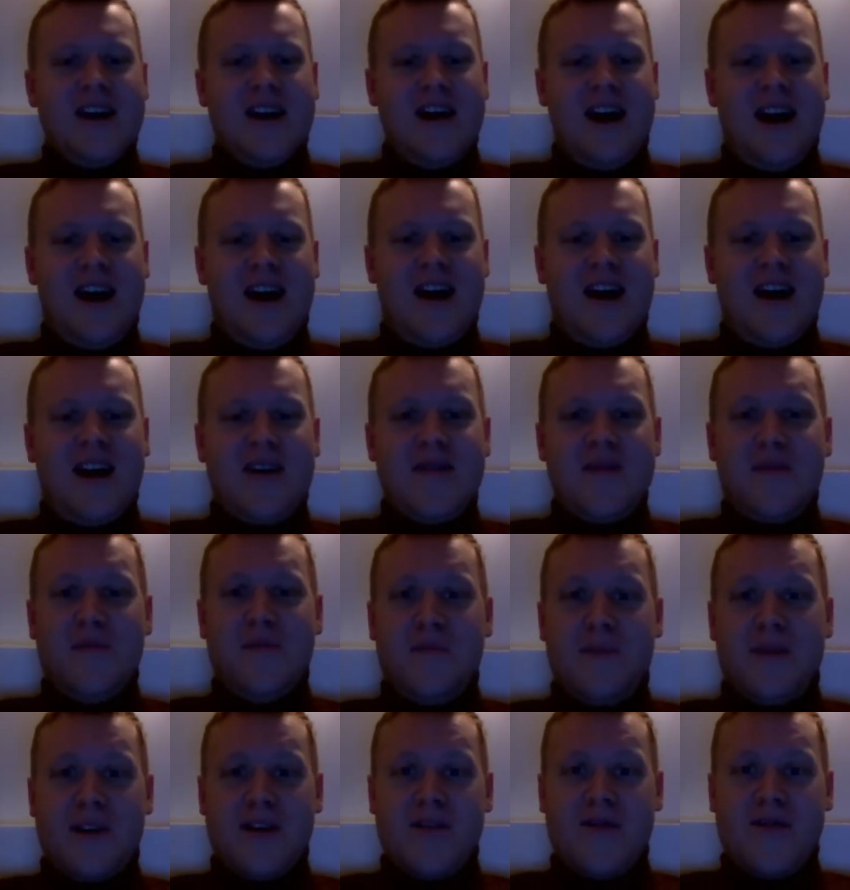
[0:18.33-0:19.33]
I
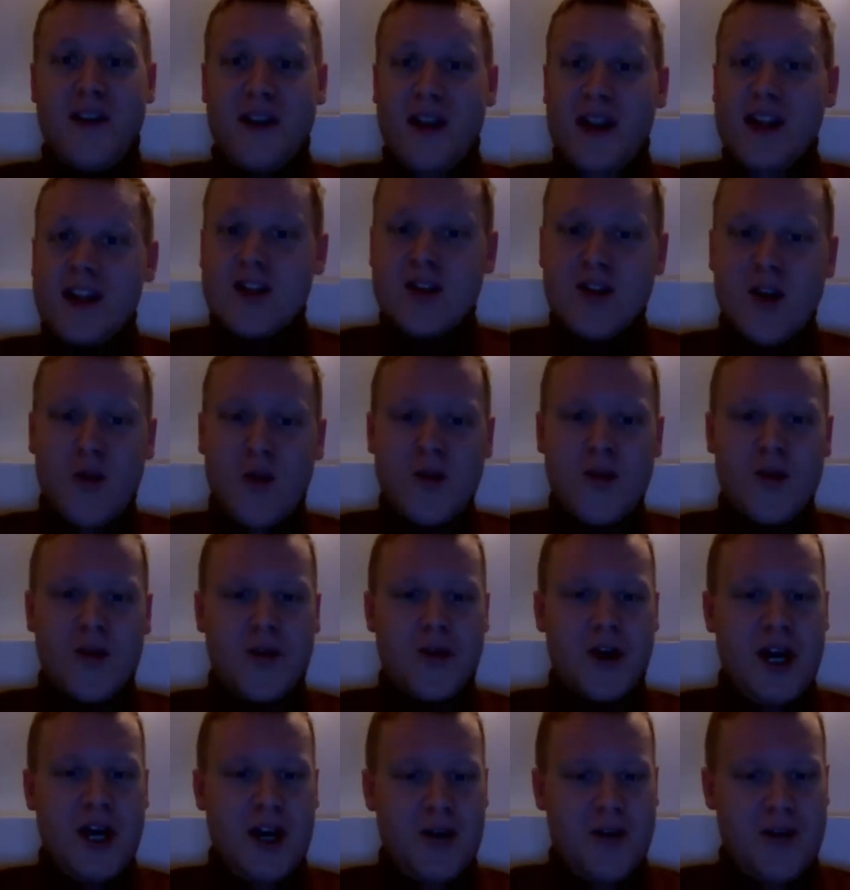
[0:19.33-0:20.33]
perfectly know your
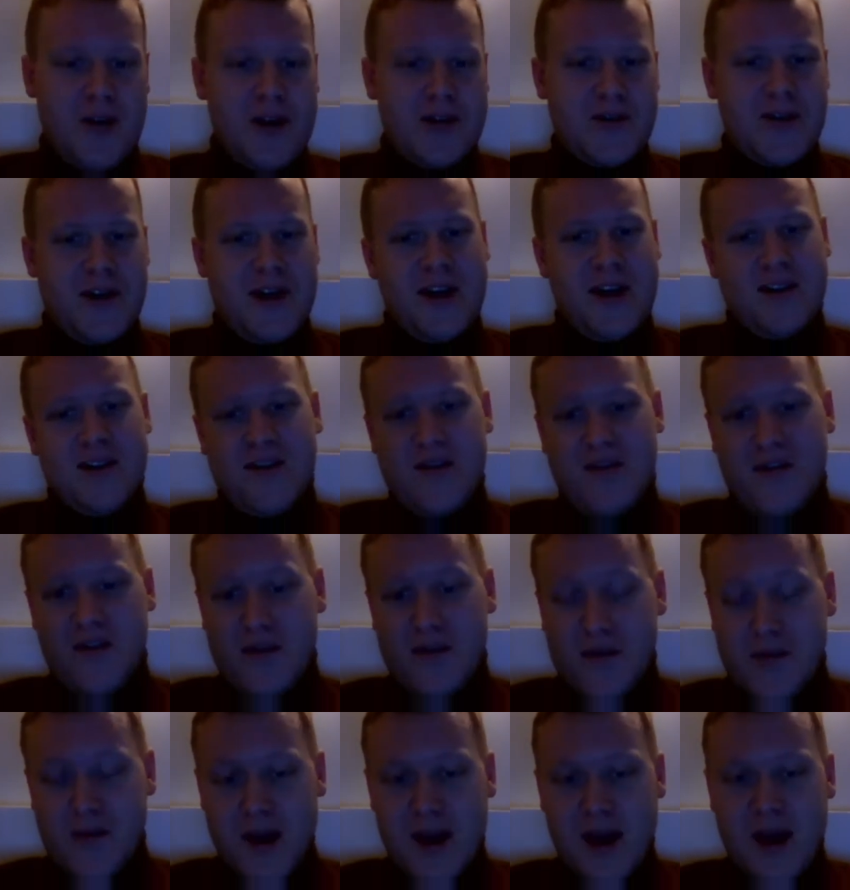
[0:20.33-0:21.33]
career, and
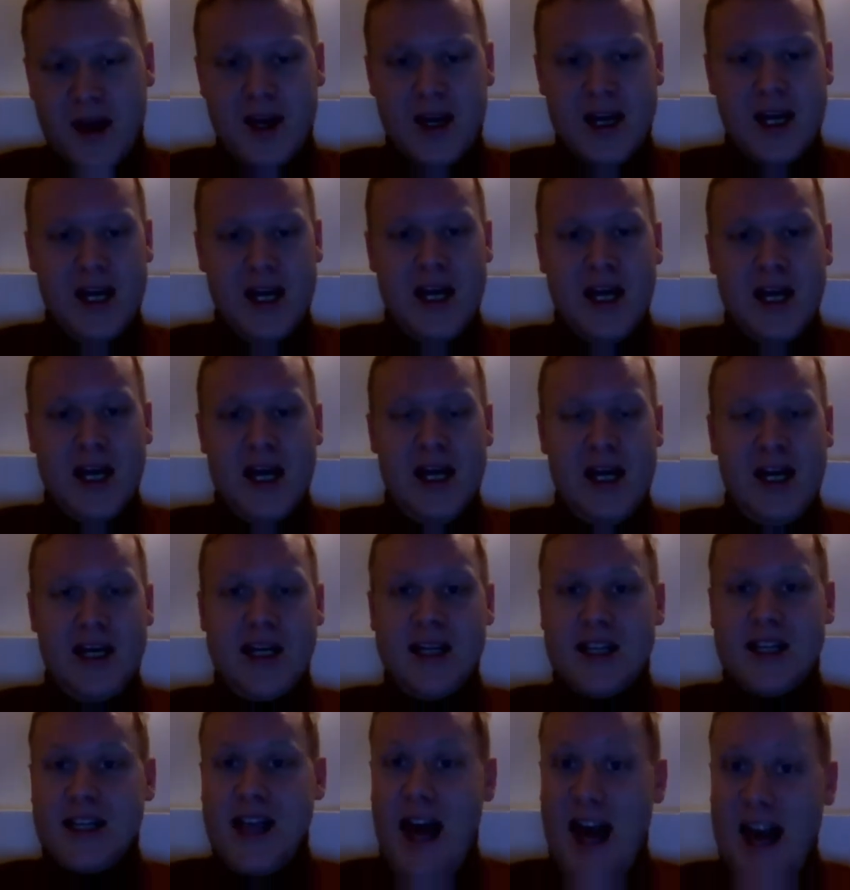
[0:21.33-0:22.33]
for me,
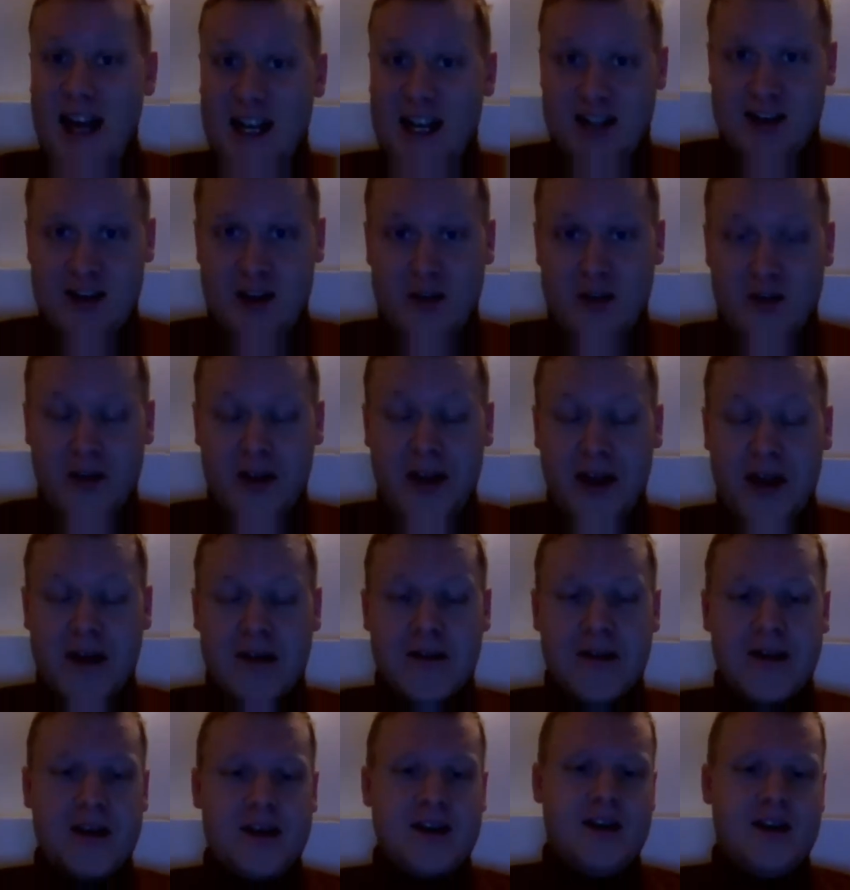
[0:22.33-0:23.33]
it's
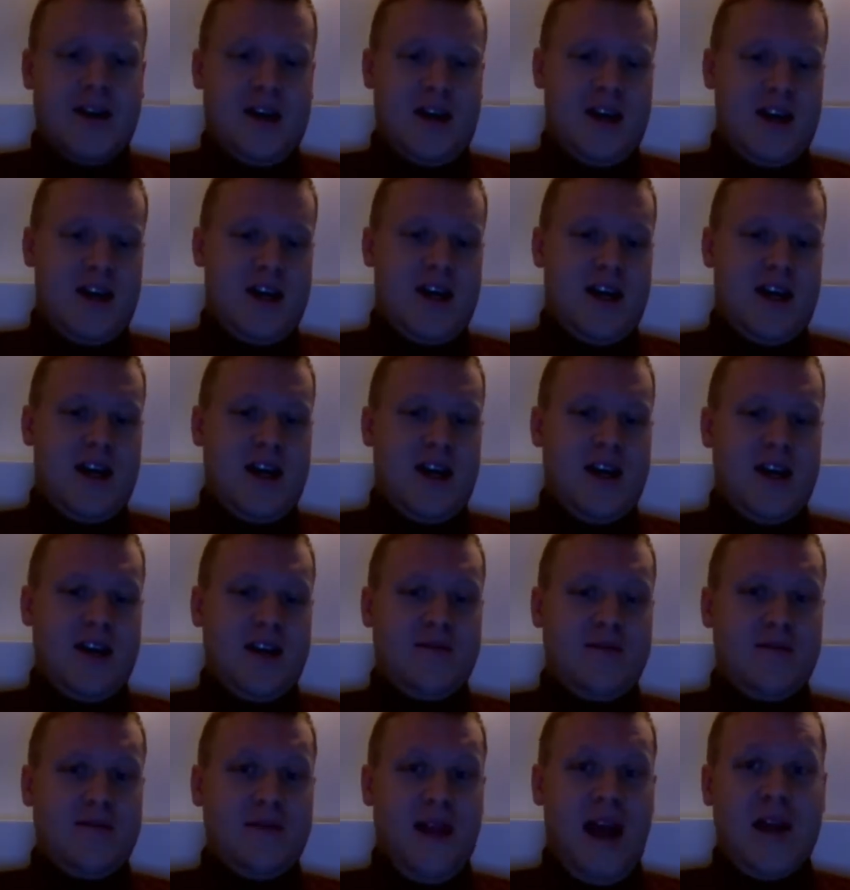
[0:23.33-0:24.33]
extraordinary.
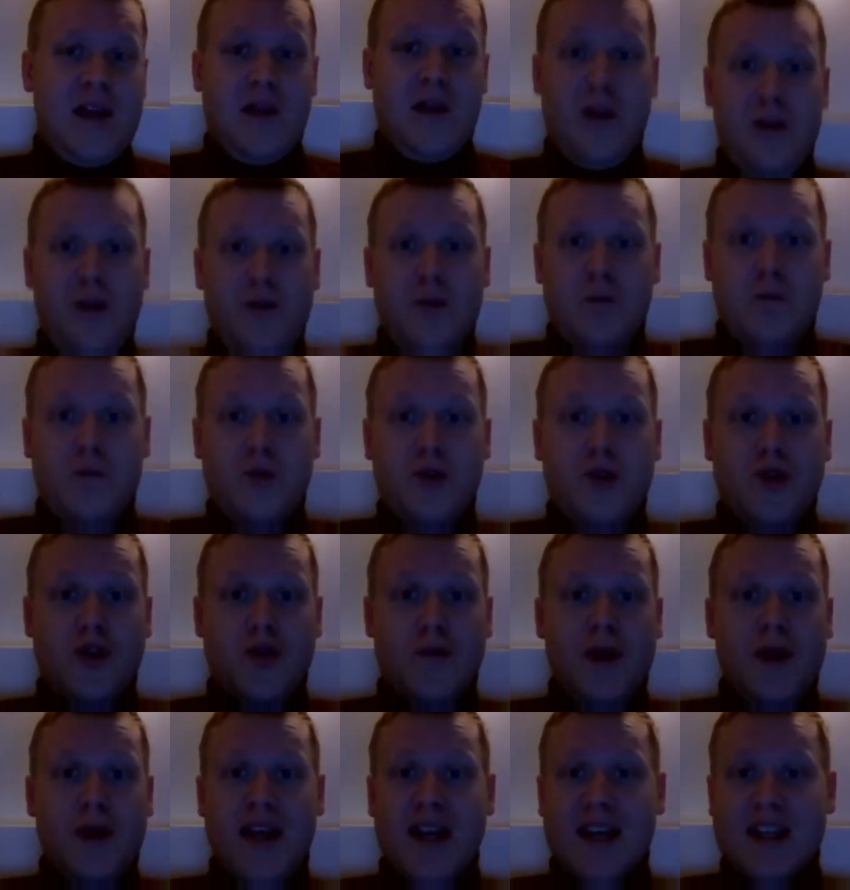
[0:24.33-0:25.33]
And you should
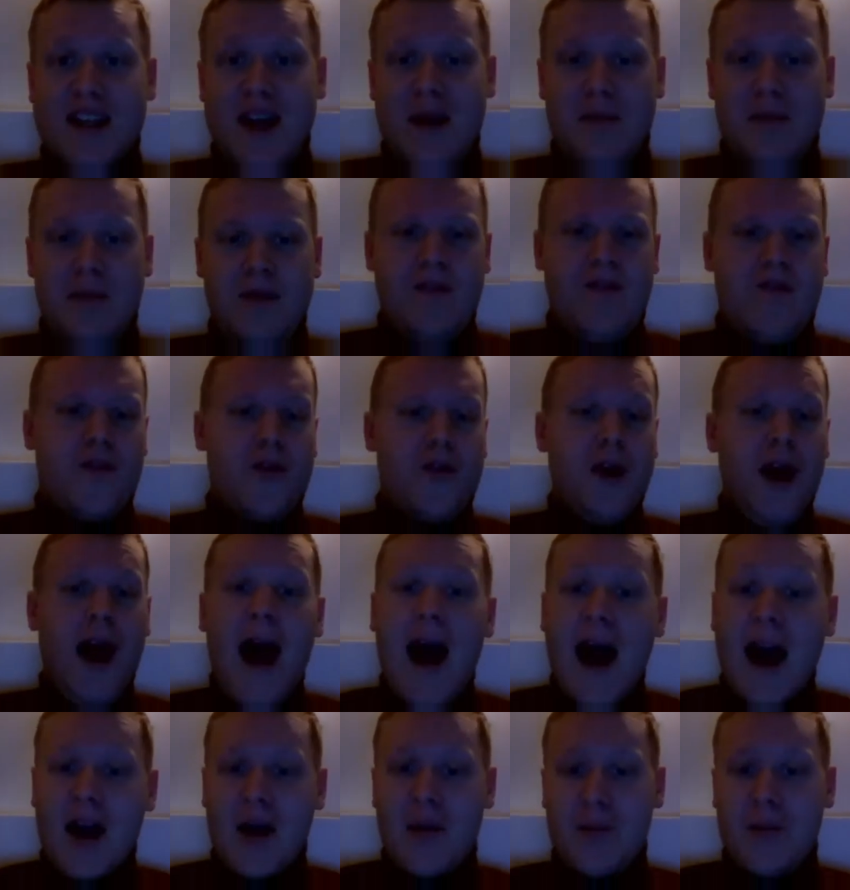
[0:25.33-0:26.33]
be an example for
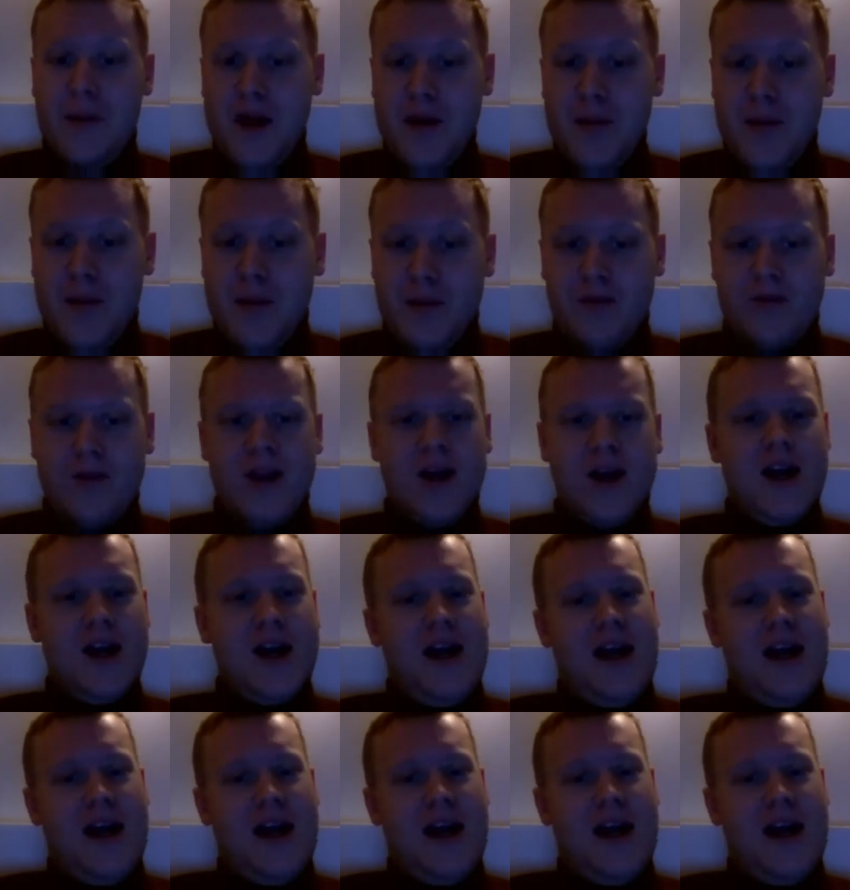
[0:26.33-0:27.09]
young people.